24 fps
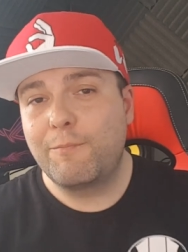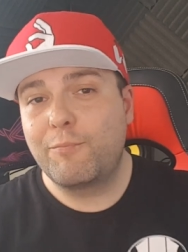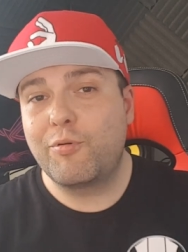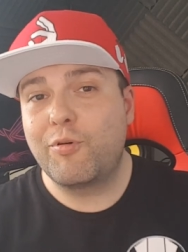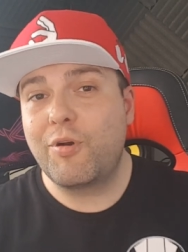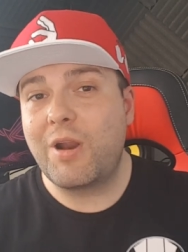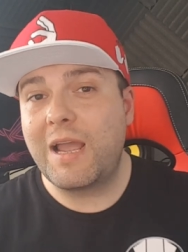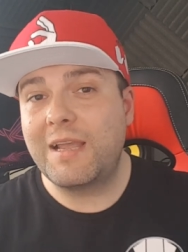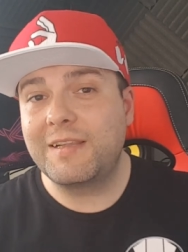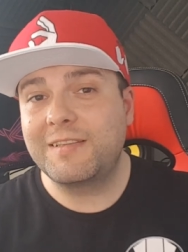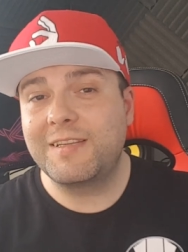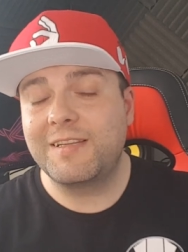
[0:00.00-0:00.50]

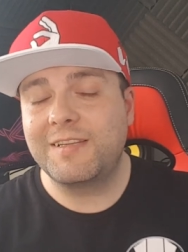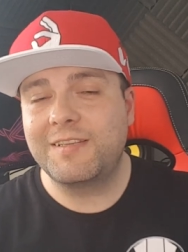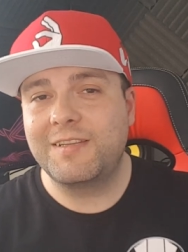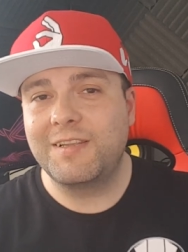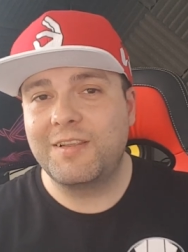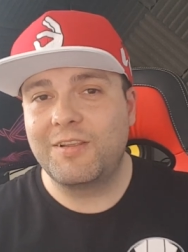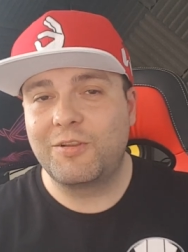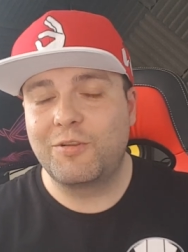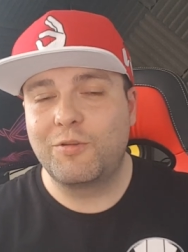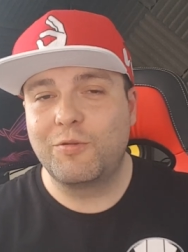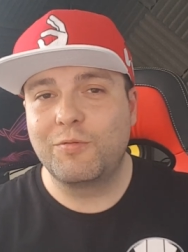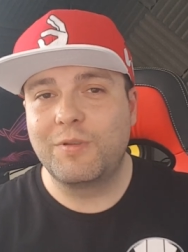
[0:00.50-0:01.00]

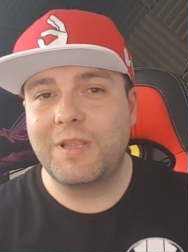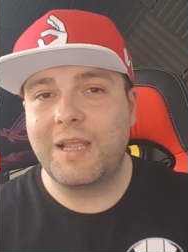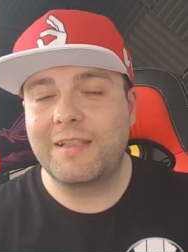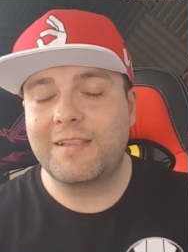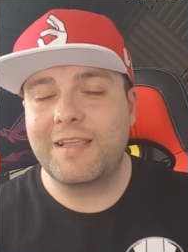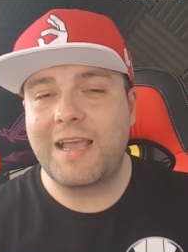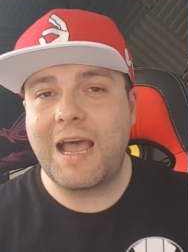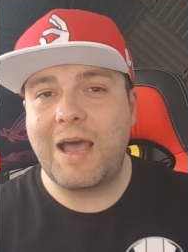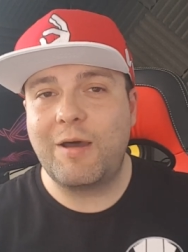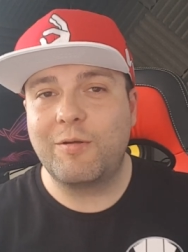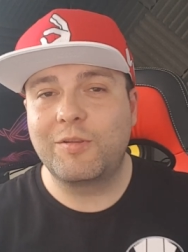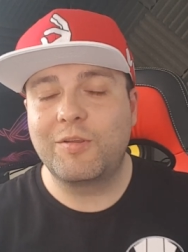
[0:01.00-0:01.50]
processing to
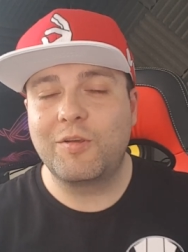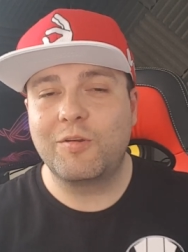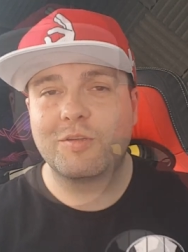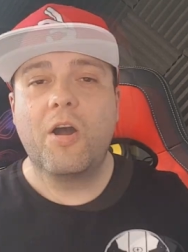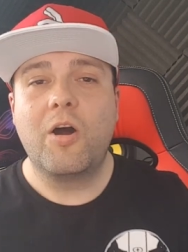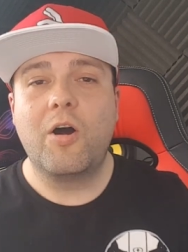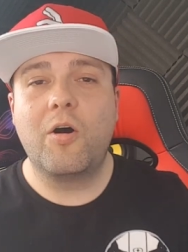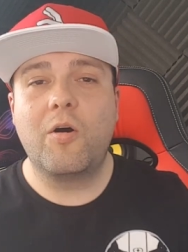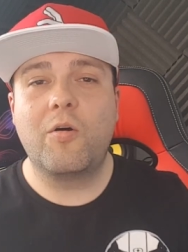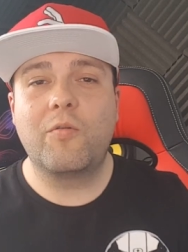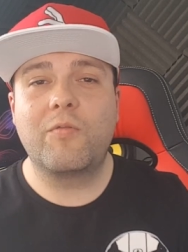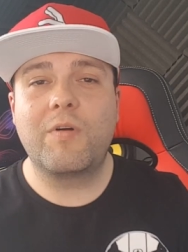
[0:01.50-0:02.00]
that audio
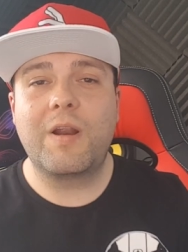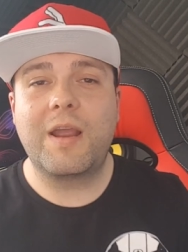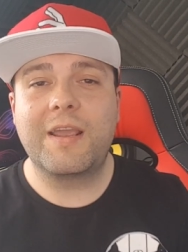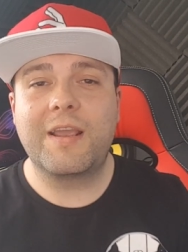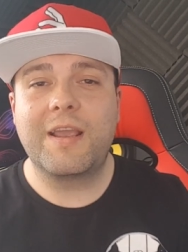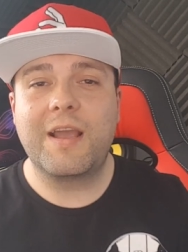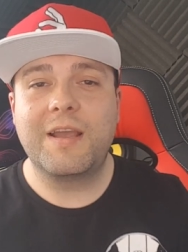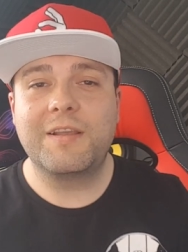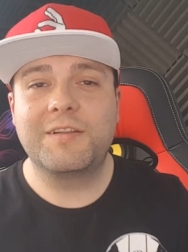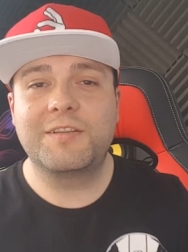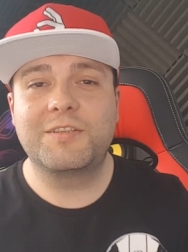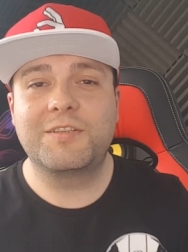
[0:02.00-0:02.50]
alright
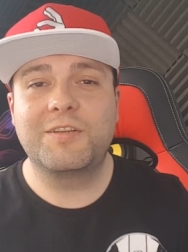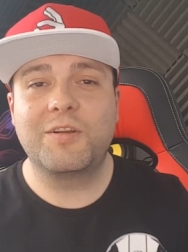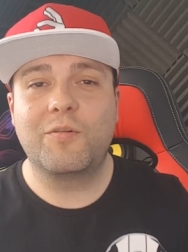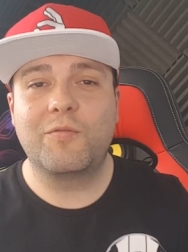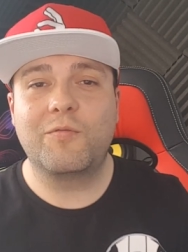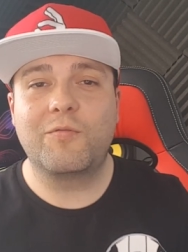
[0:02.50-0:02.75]
guys so